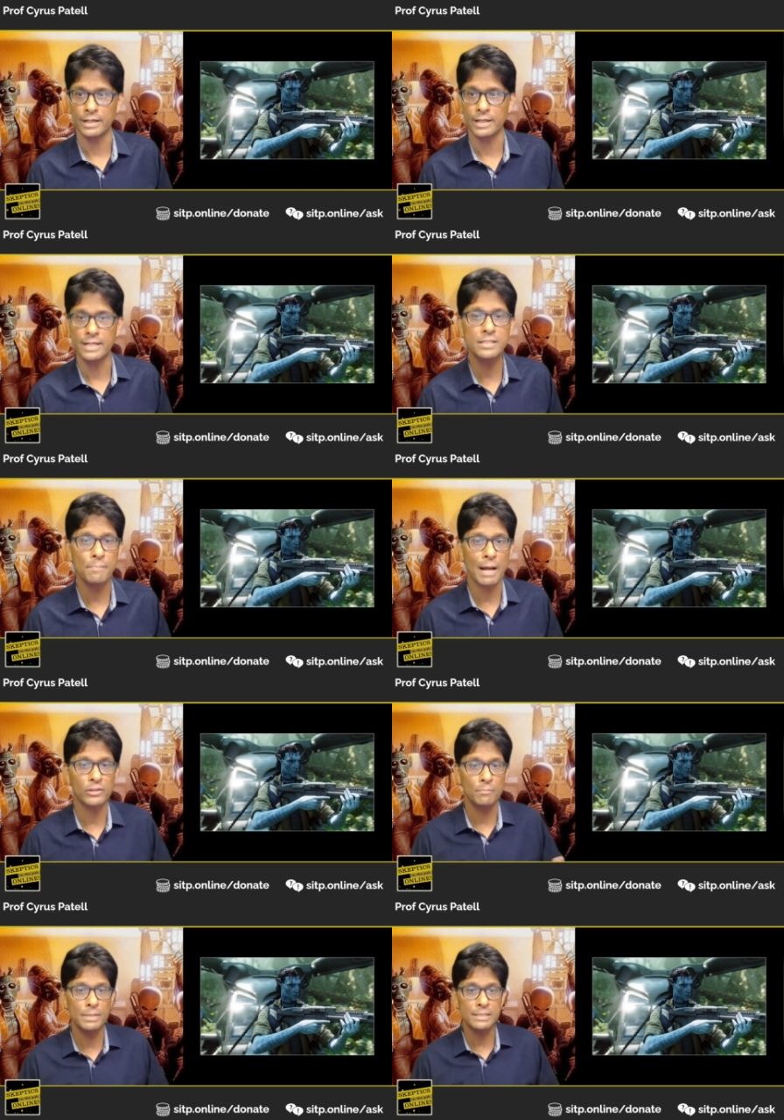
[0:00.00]
It's about the
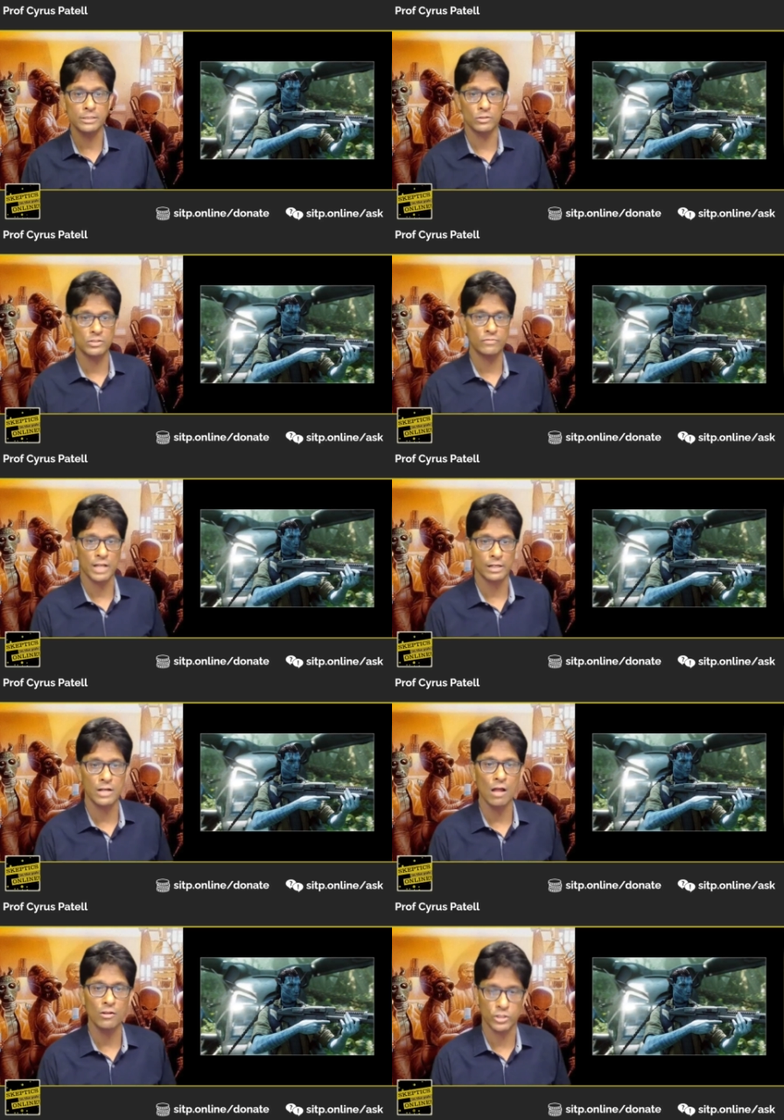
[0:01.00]
misuse of
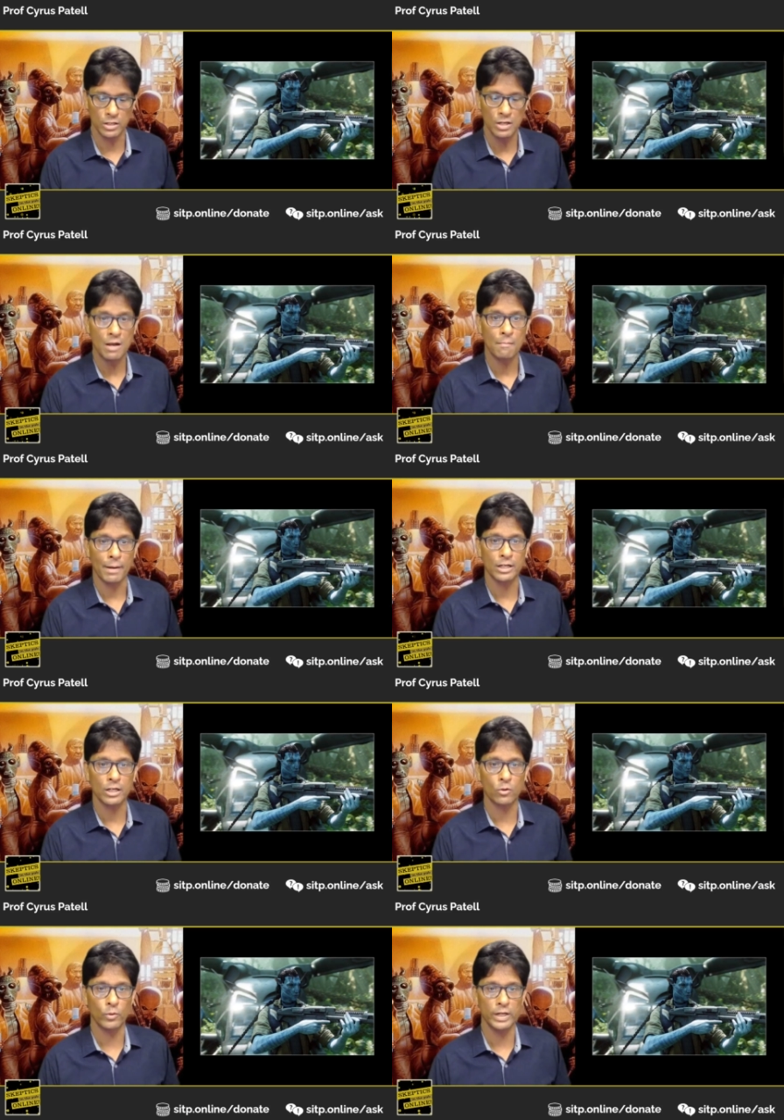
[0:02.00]
technology by a
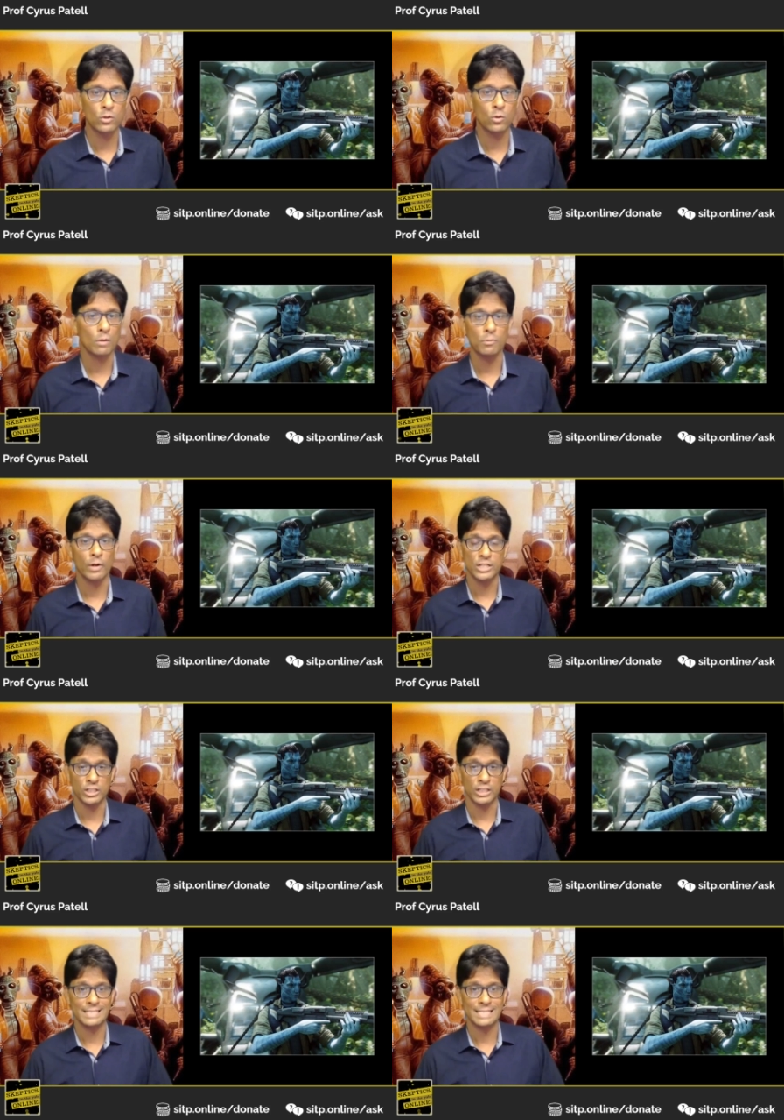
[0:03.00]
greedy corporation
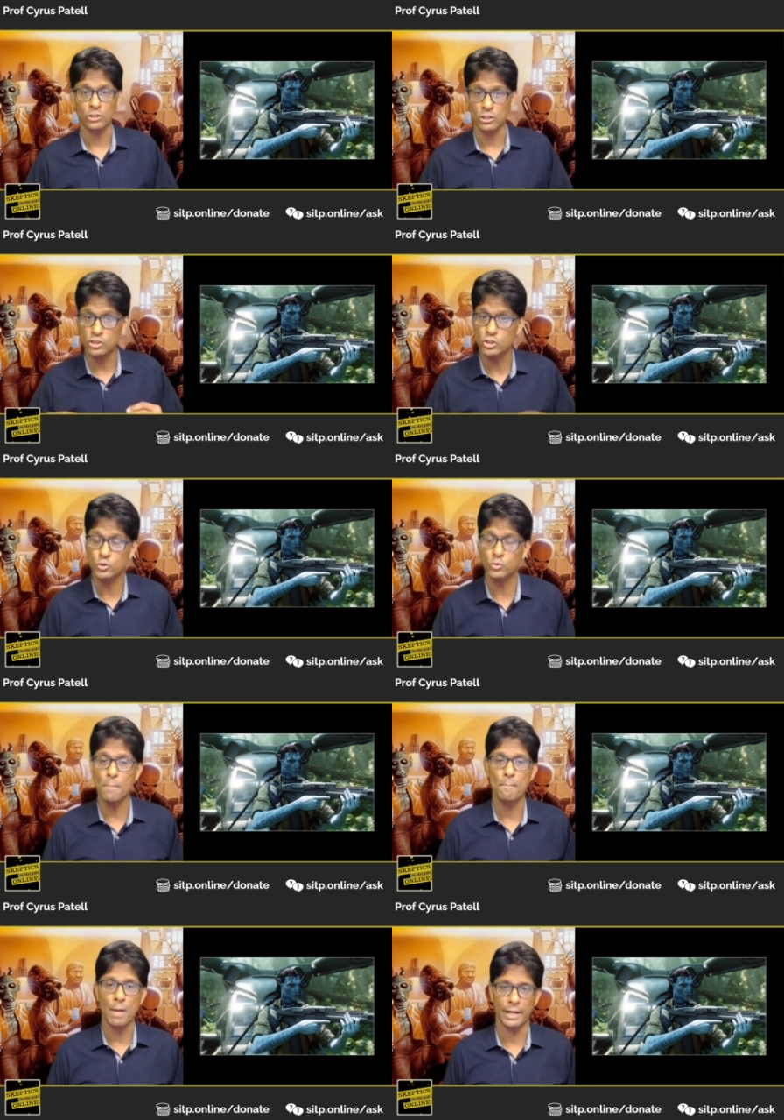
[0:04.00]
intent on
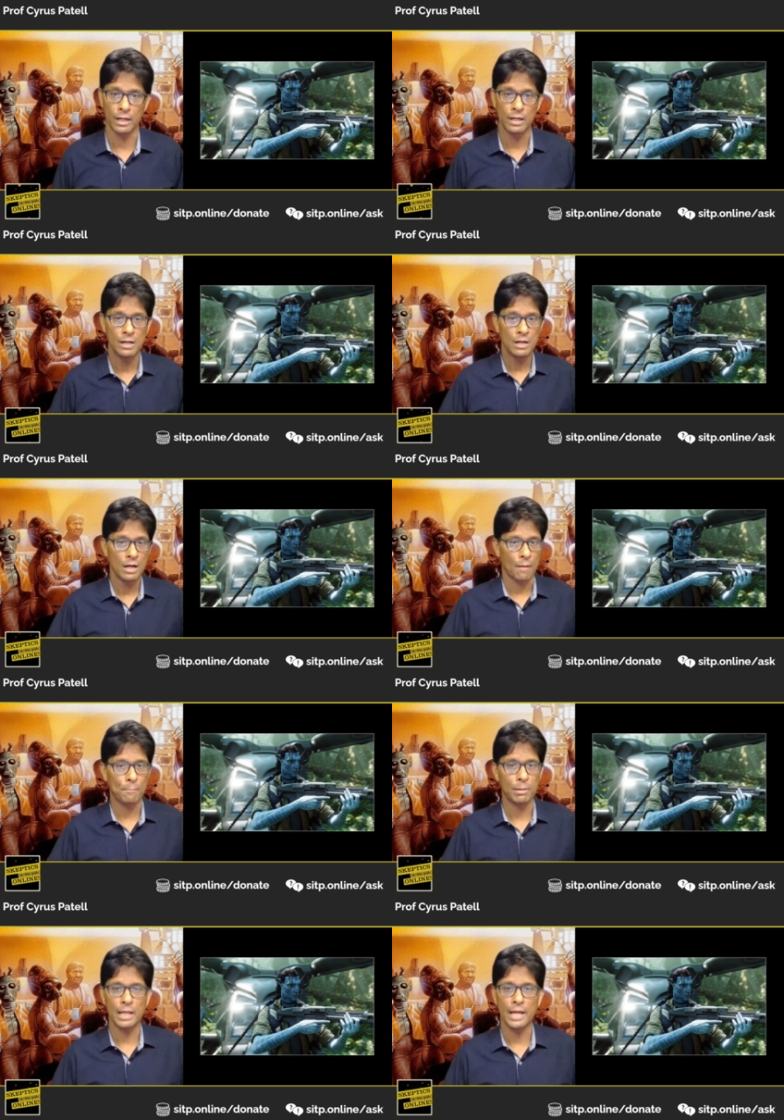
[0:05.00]
strip mining a
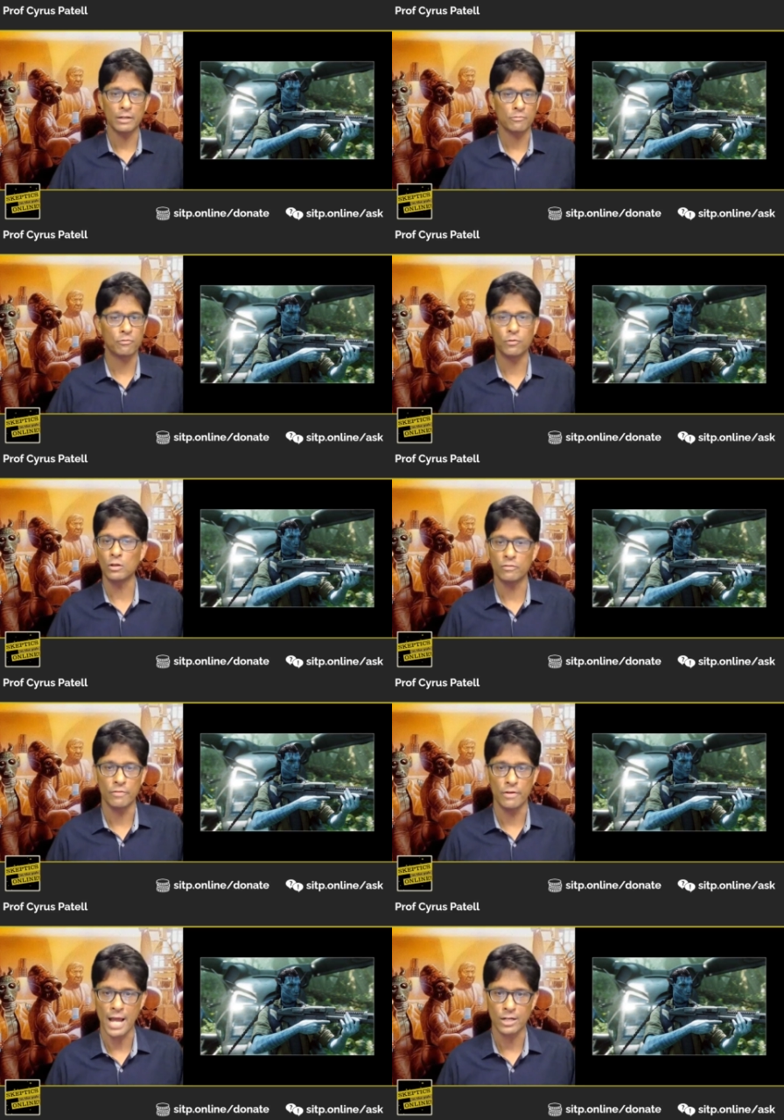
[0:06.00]
planet full of
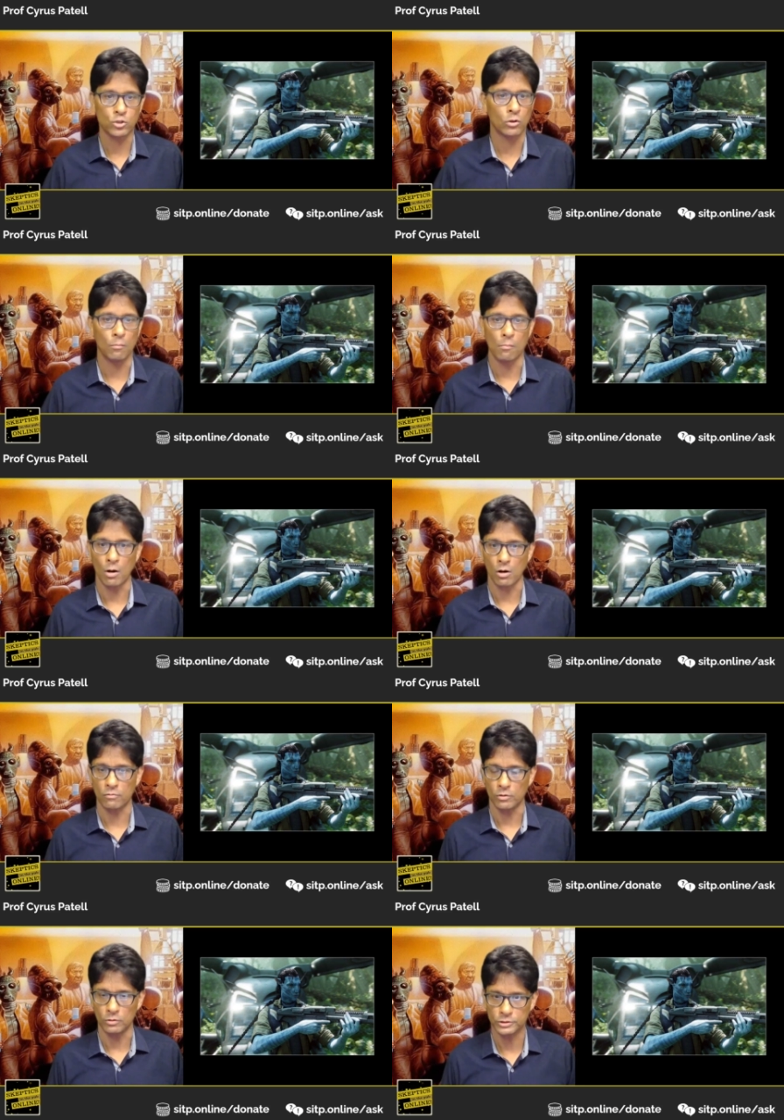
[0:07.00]
natural
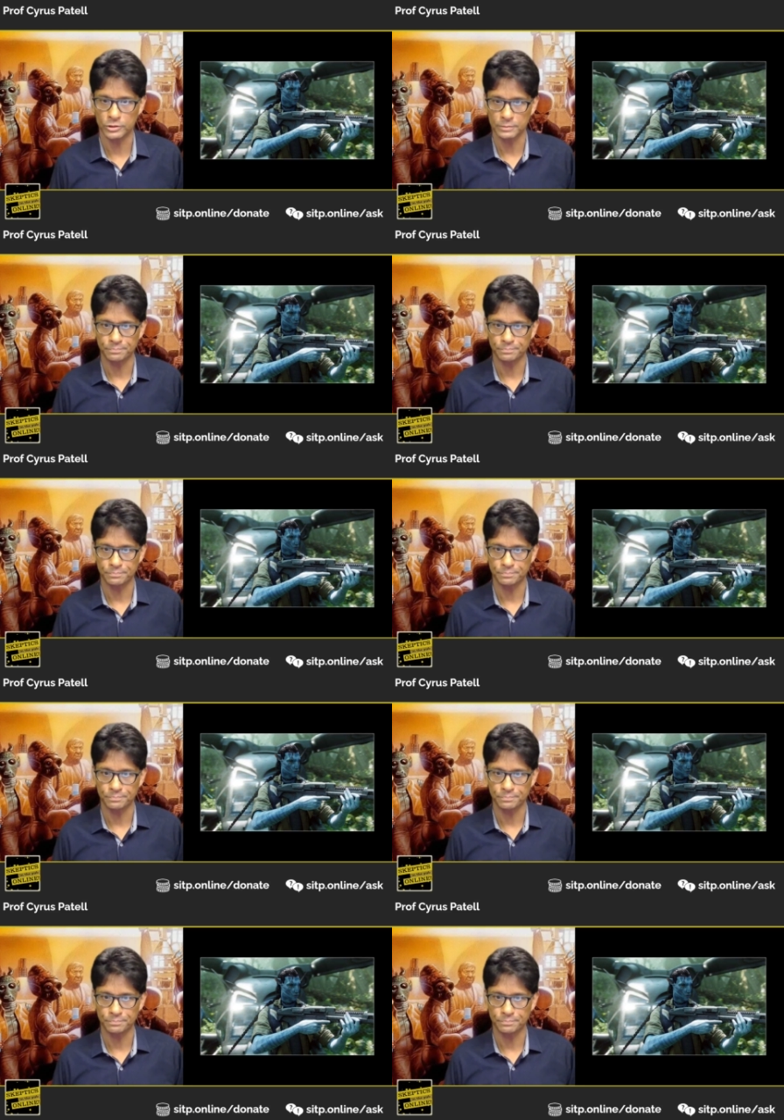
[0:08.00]
marvels.